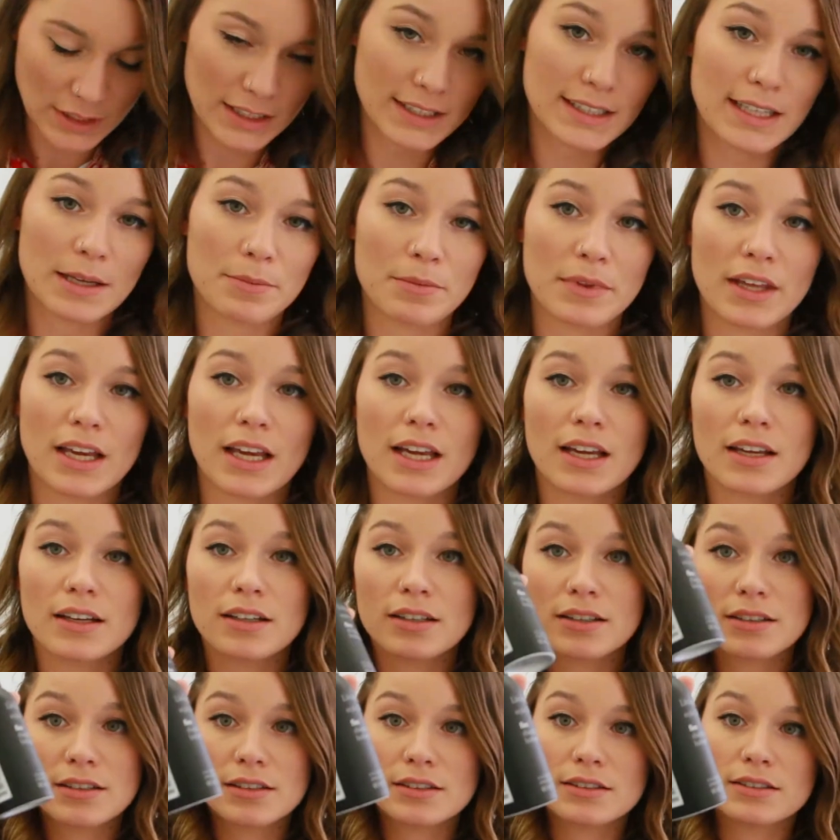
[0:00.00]
Same
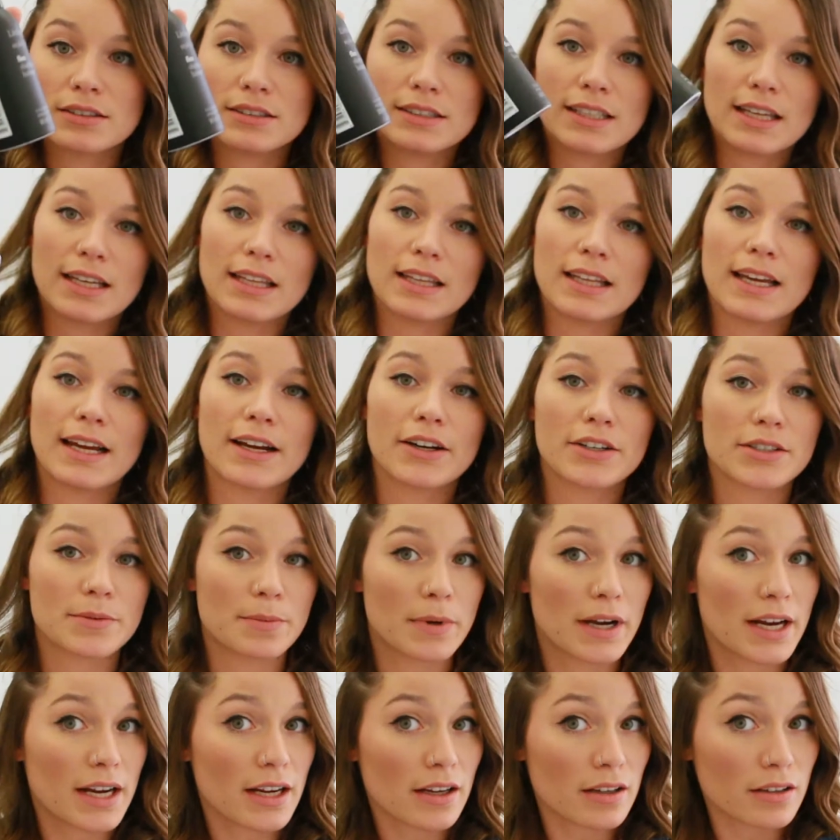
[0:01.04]
thing, taking the
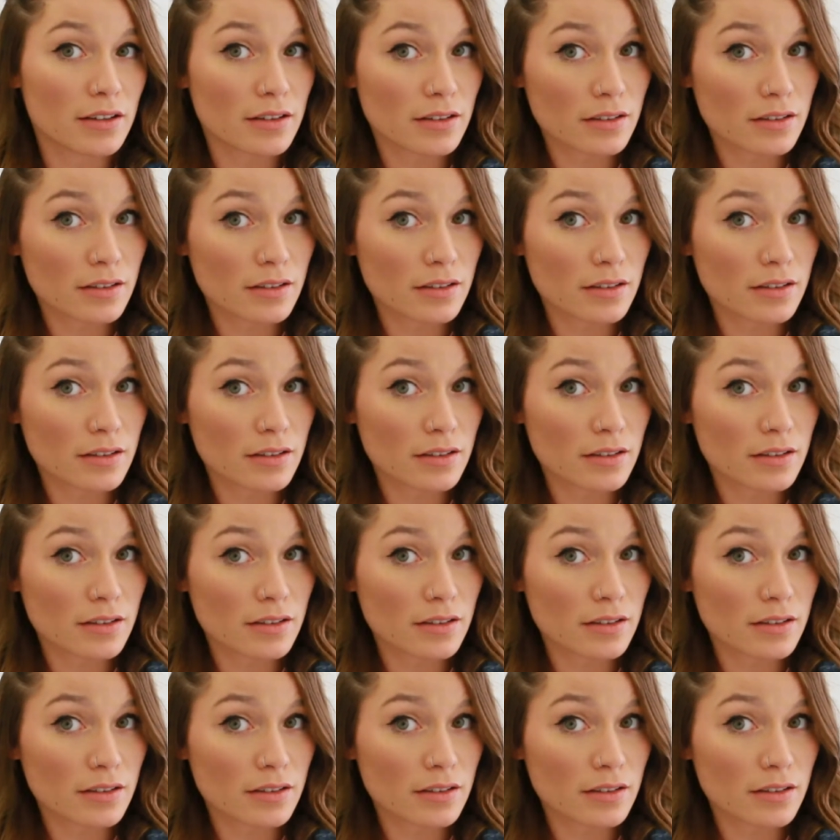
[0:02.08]
hairspray.